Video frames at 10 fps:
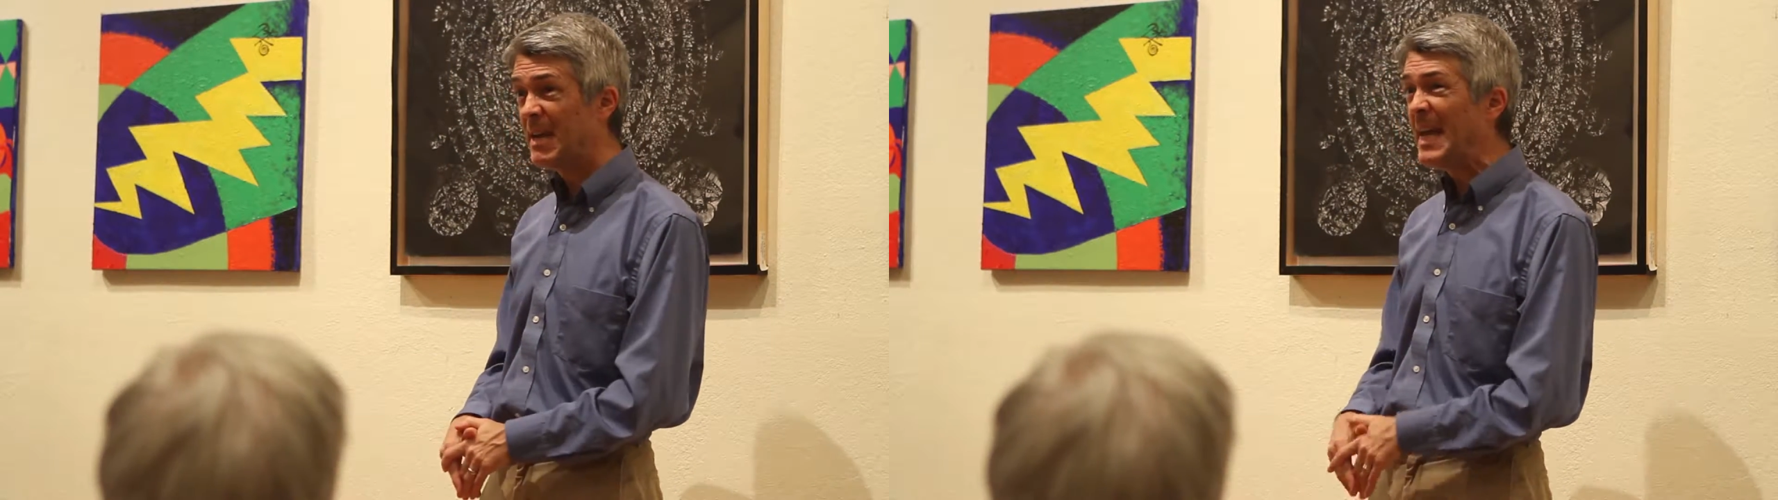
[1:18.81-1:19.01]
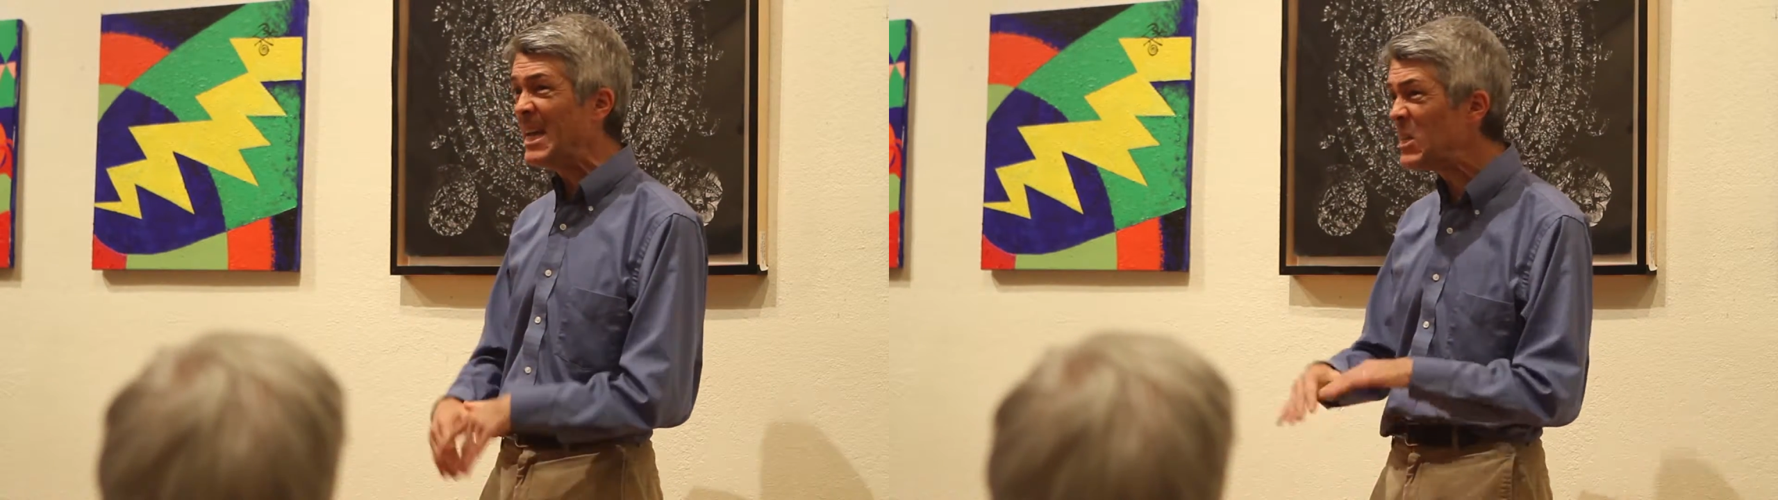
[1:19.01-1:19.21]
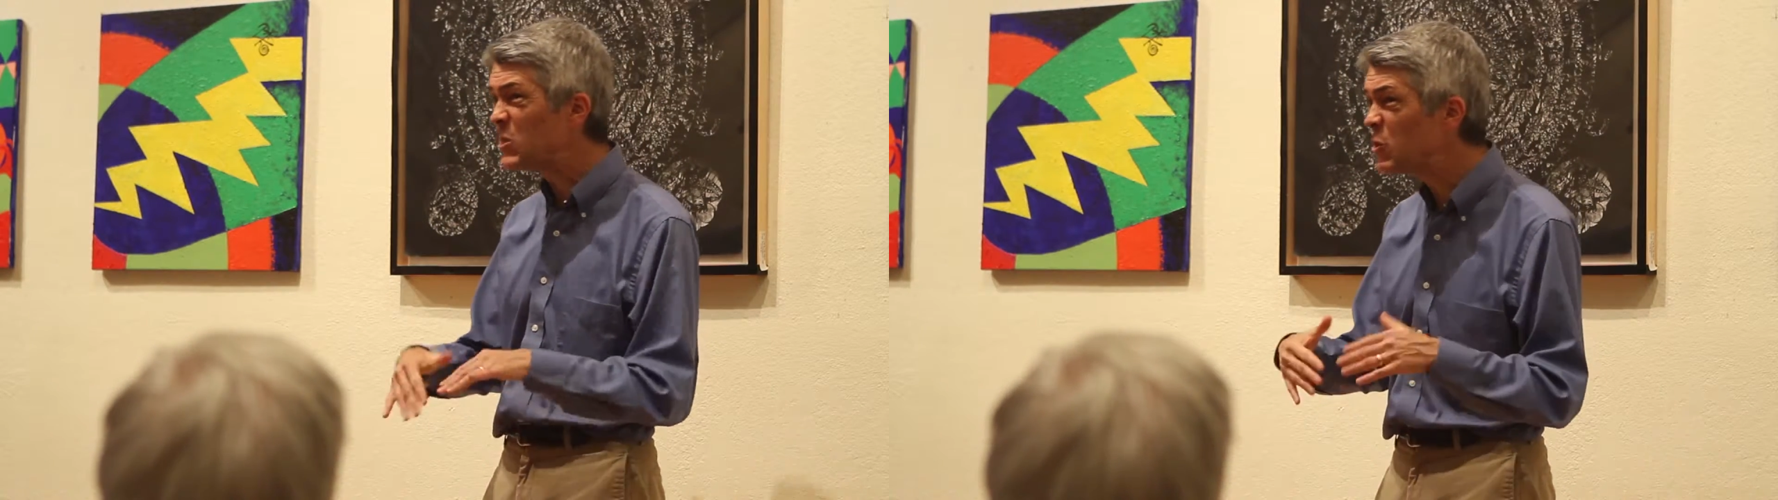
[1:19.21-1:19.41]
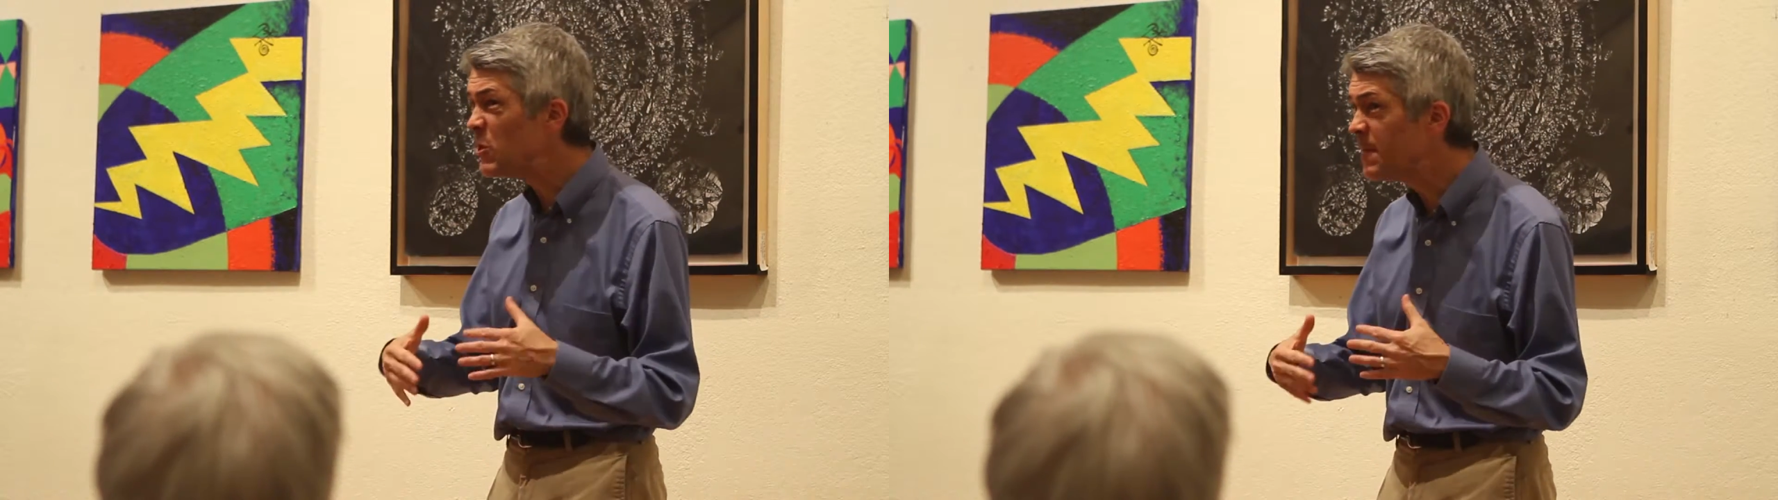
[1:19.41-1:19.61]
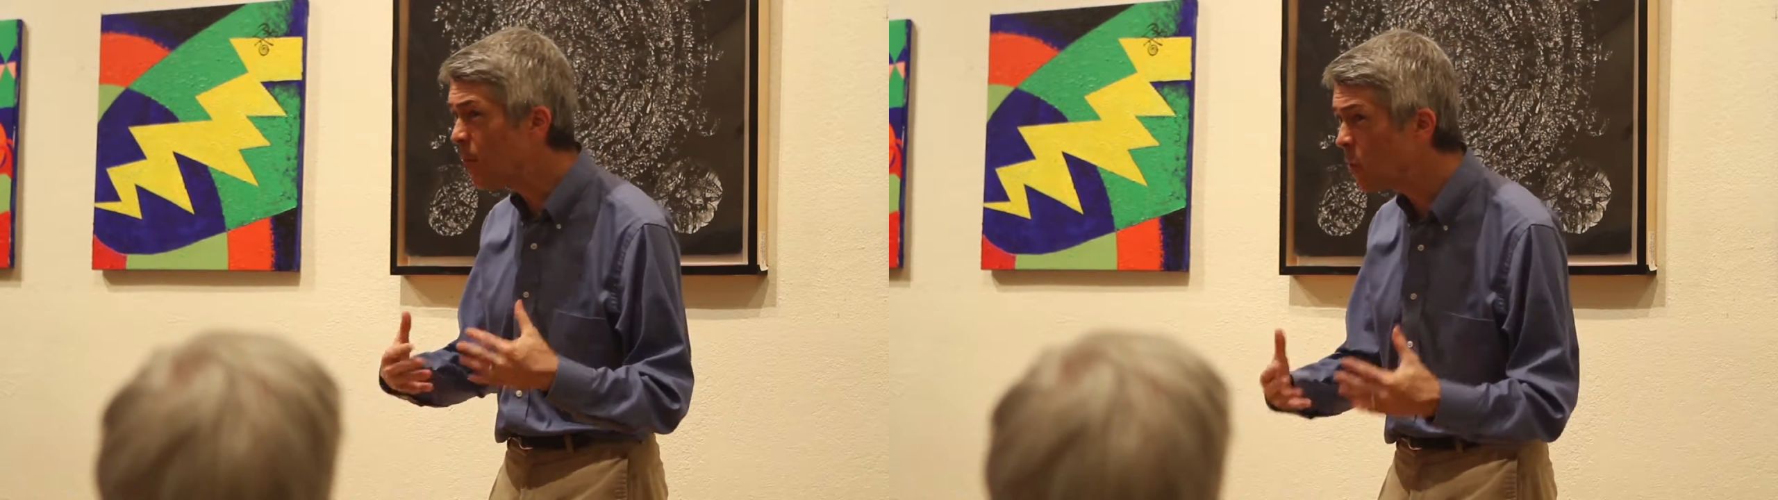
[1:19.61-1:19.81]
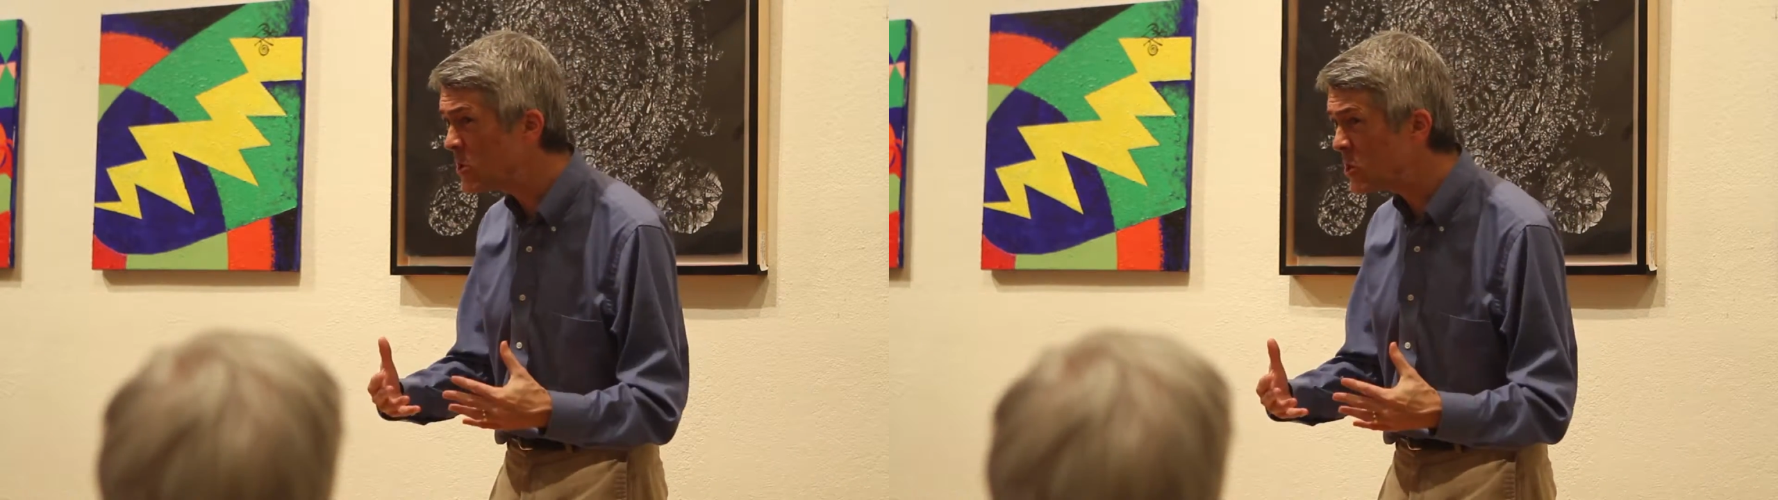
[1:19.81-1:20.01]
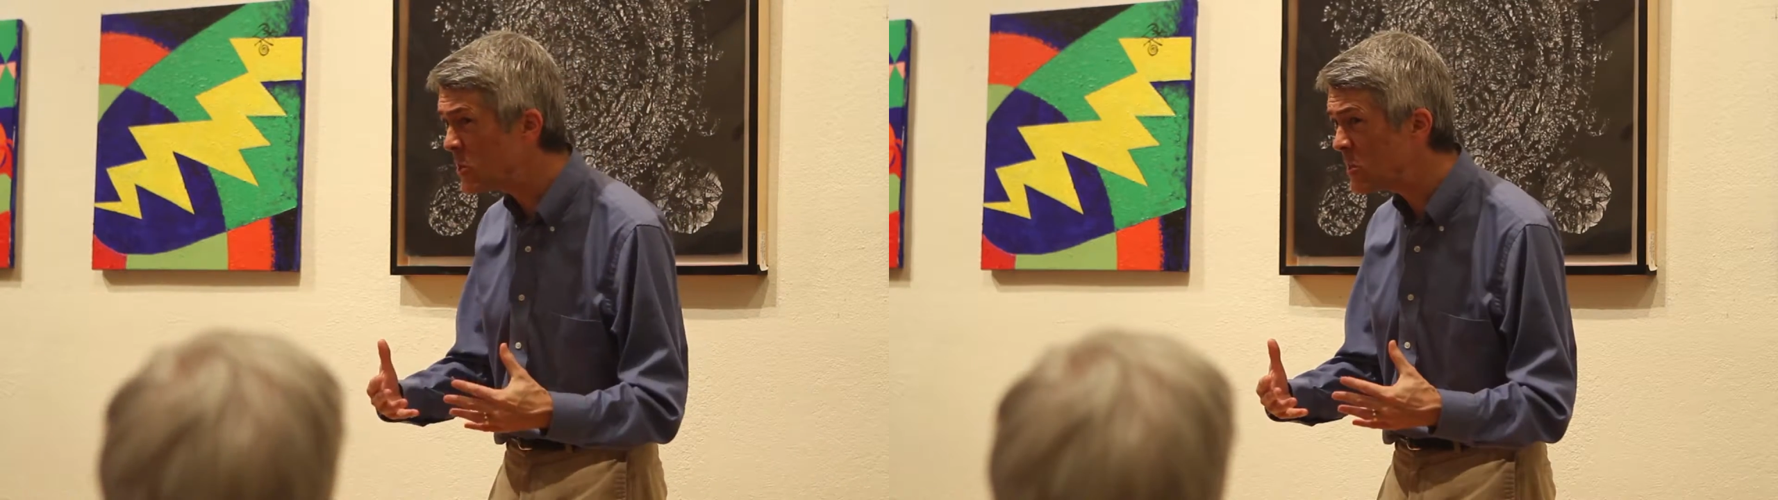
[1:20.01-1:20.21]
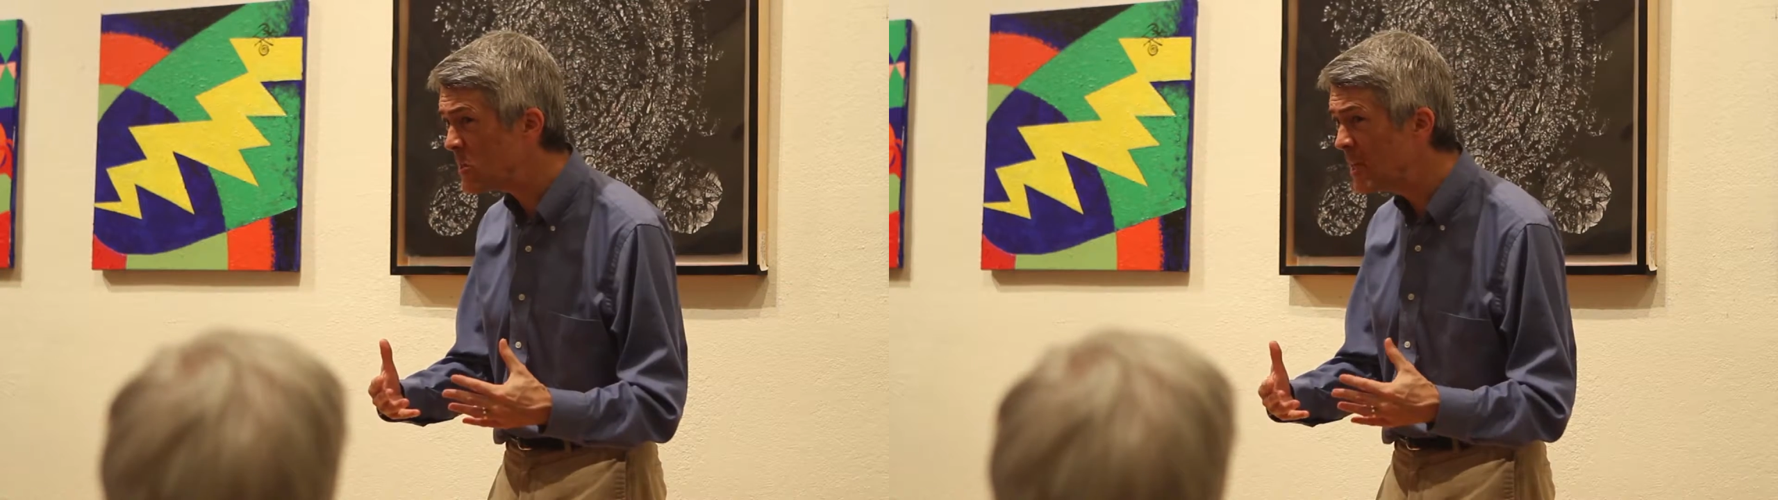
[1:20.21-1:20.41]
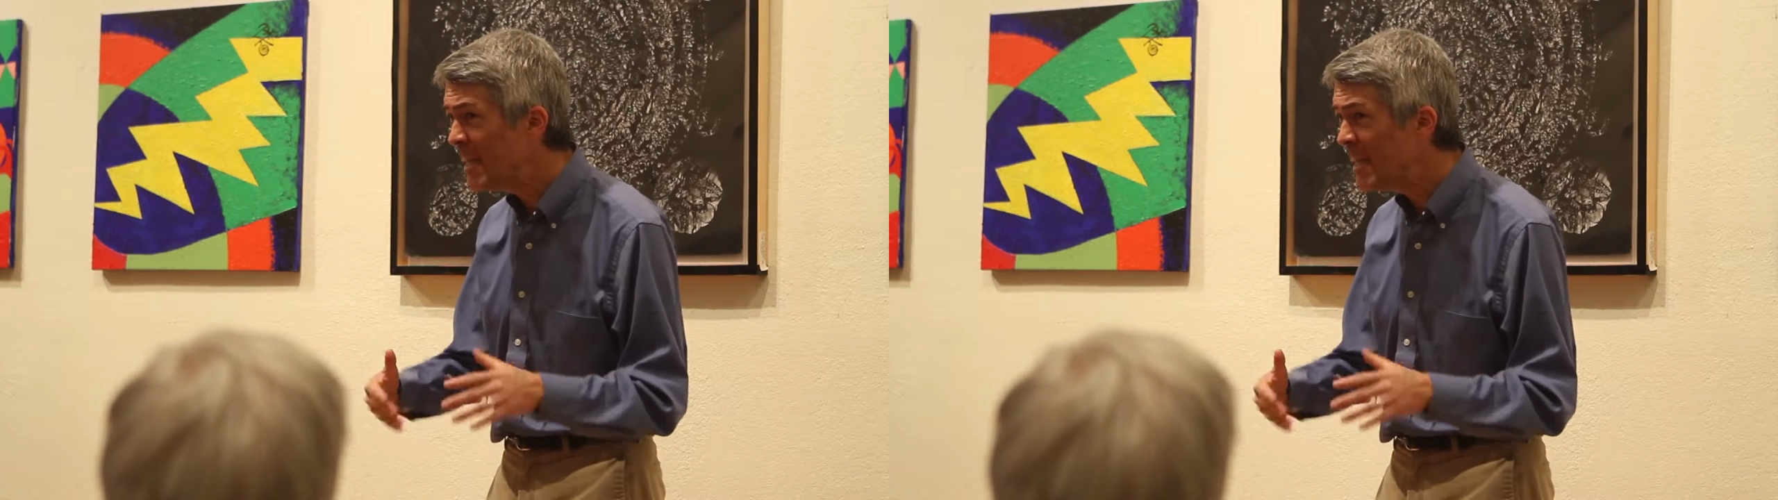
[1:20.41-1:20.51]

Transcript: his good fortune,